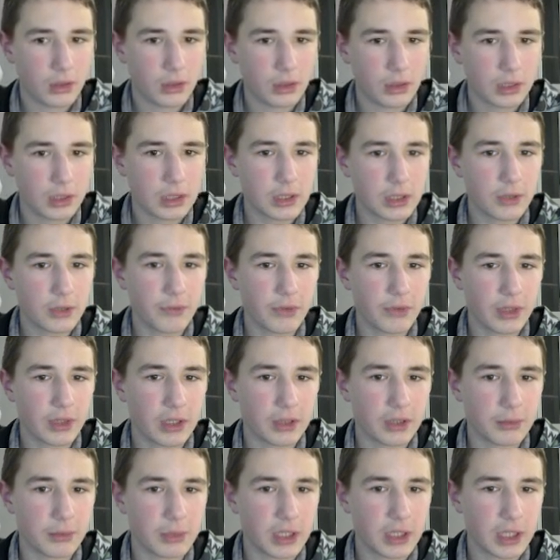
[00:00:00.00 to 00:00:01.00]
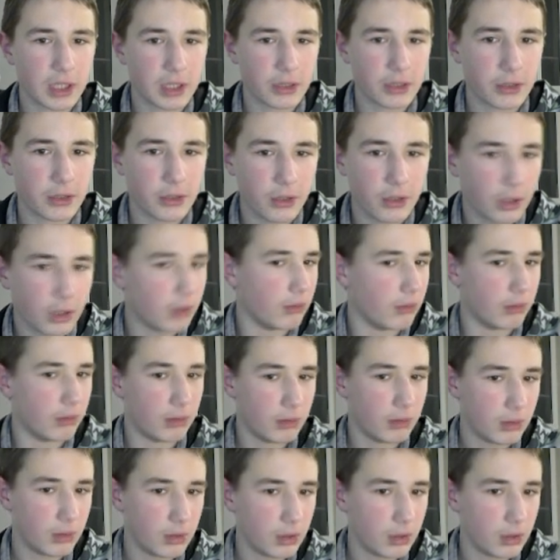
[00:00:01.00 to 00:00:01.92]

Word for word: He's offering me a draw.